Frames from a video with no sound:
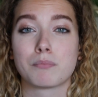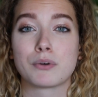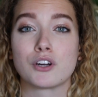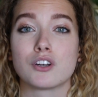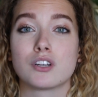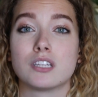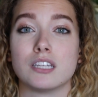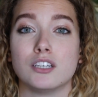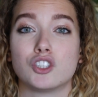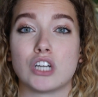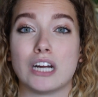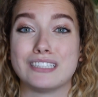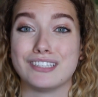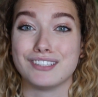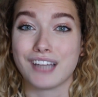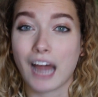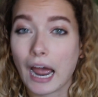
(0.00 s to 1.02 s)
person
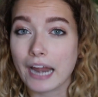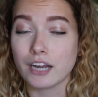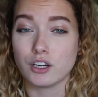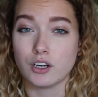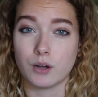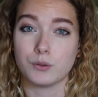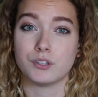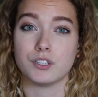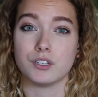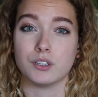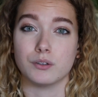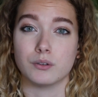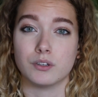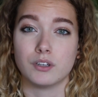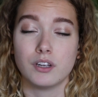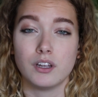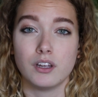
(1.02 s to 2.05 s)
trying to diagnose
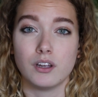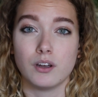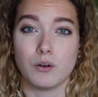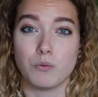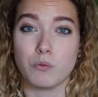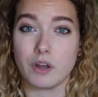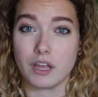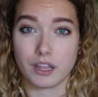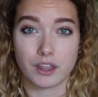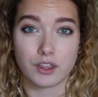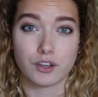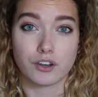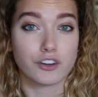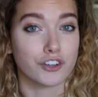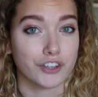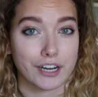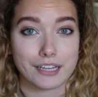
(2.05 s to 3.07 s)
you with
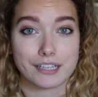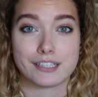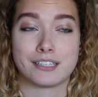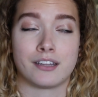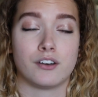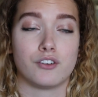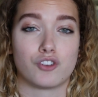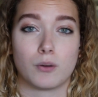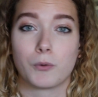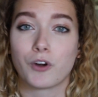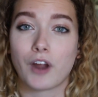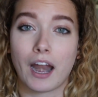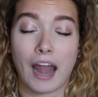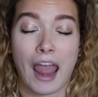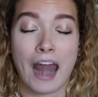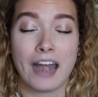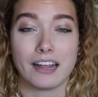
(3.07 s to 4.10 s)
Tourette syndrome or
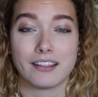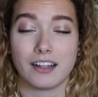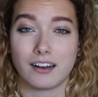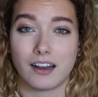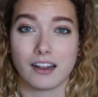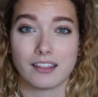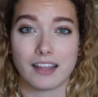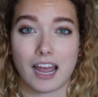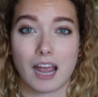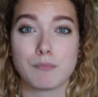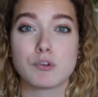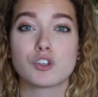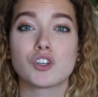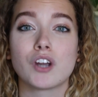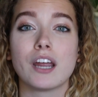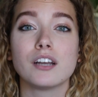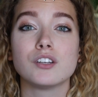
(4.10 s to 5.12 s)
anything like that. I'm
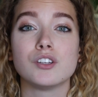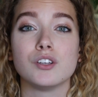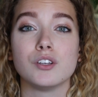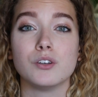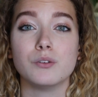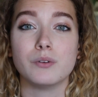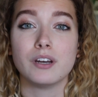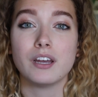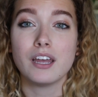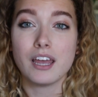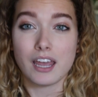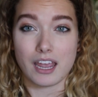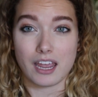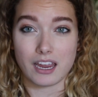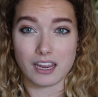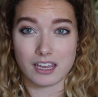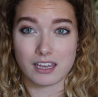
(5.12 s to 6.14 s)
just trying to
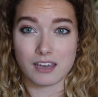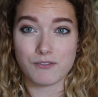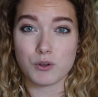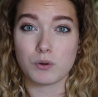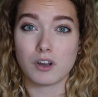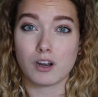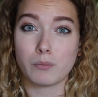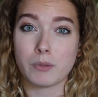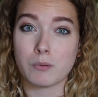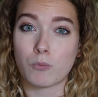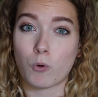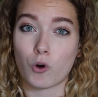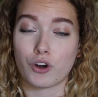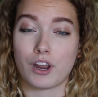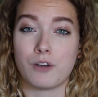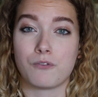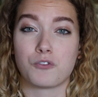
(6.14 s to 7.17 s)
give you a little bit
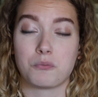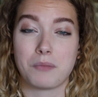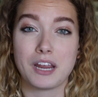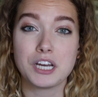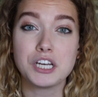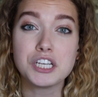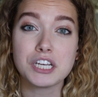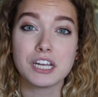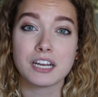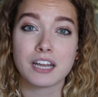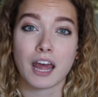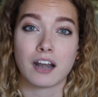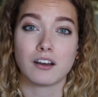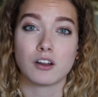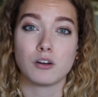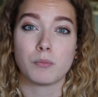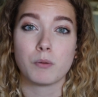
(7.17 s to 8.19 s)
more information and
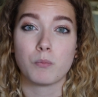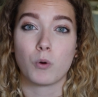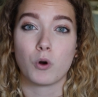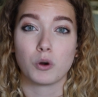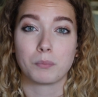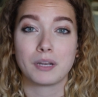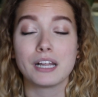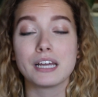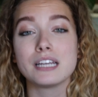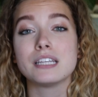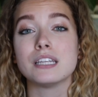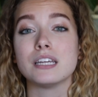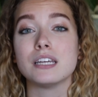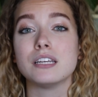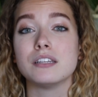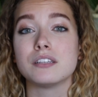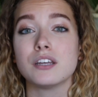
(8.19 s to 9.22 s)
a little bit more
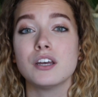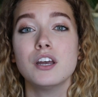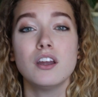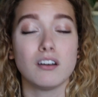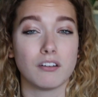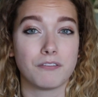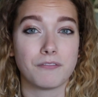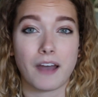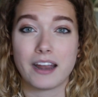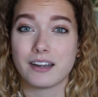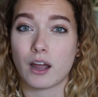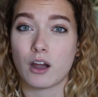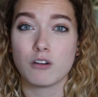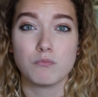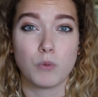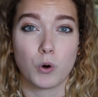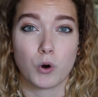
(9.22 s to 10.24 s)
places to find
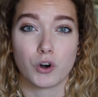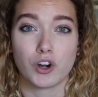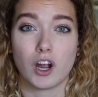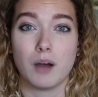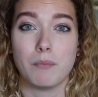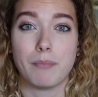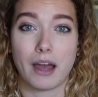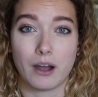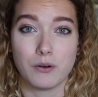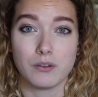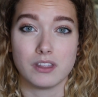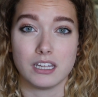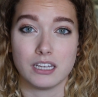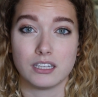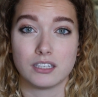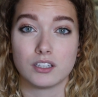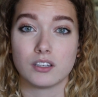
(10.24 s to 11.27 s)
out more about
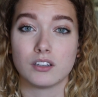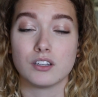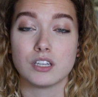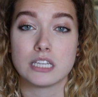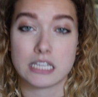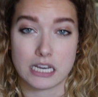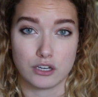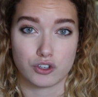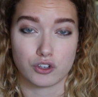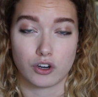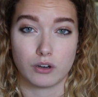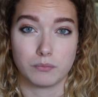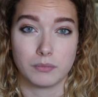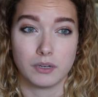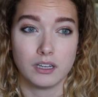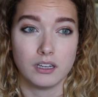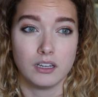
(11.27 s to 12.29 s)
this
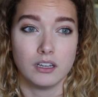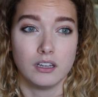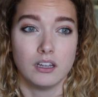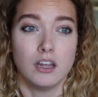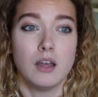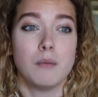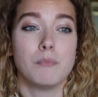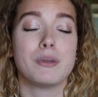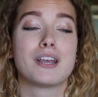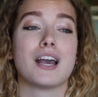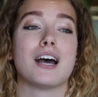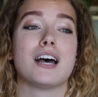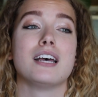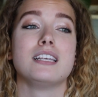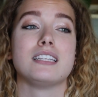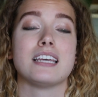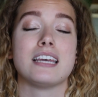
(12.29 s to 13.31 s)
syndrome,
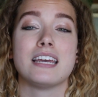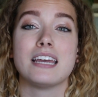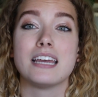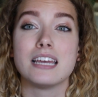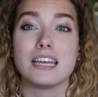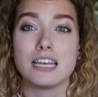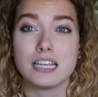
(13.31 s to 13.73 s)
because I